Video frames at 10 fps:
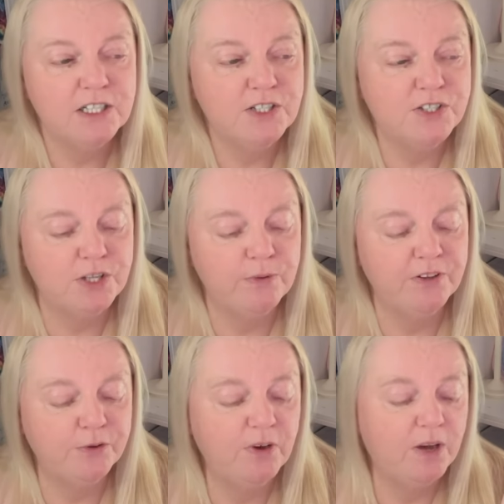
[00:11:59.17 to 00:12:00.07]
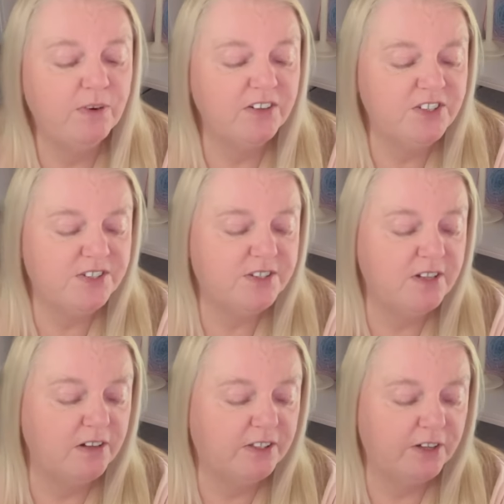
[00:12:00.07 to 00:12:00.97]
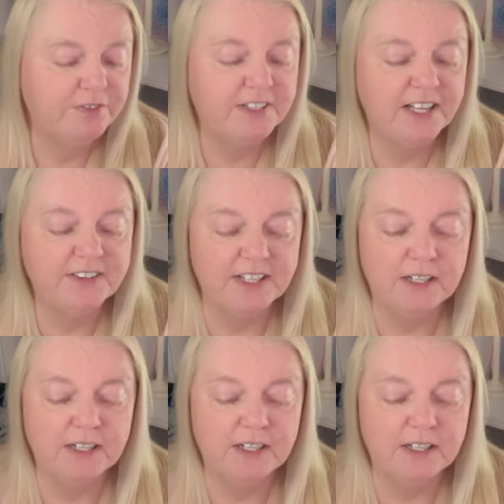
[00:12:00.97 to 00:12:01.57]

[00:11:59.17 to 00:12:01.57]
So I thought, oh, well, I'll just, I'll go for that then.